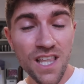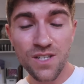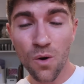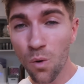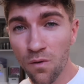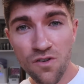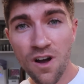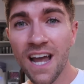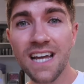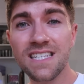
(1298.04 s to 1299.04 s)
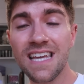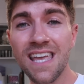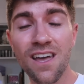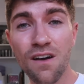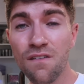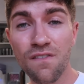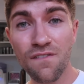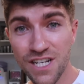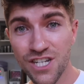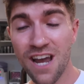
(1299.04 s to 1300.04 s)
There's a whole variety of
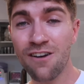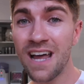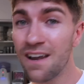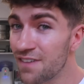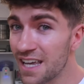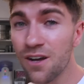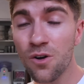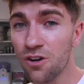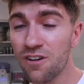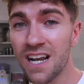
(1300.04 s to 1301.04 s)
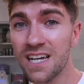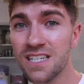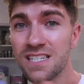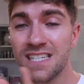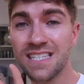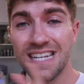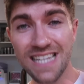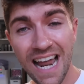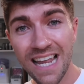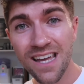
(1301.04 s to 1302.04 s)
vegetarian and vegan cookery classes. There's
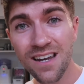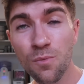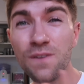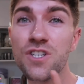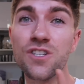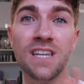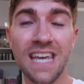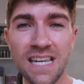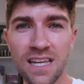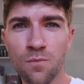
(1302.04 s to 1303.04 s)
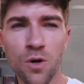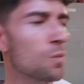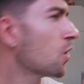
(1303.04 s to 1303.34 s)
Italian, we've just done Indian one.